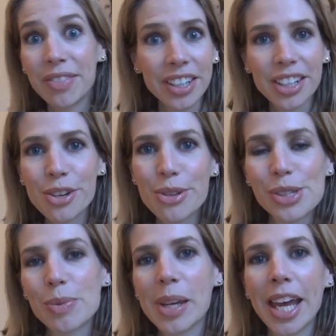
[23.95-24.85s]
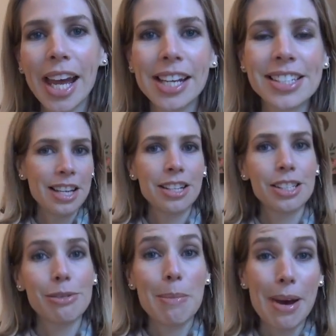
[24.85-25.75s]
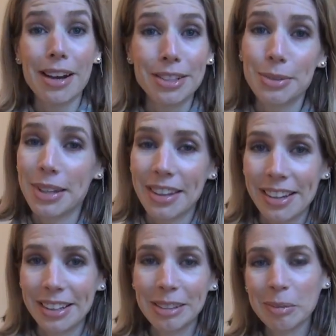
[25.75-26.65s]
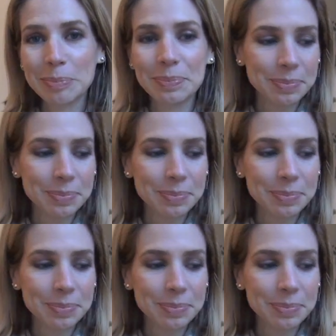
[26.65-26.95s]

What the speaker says: video this weekend. So I'm back doing that.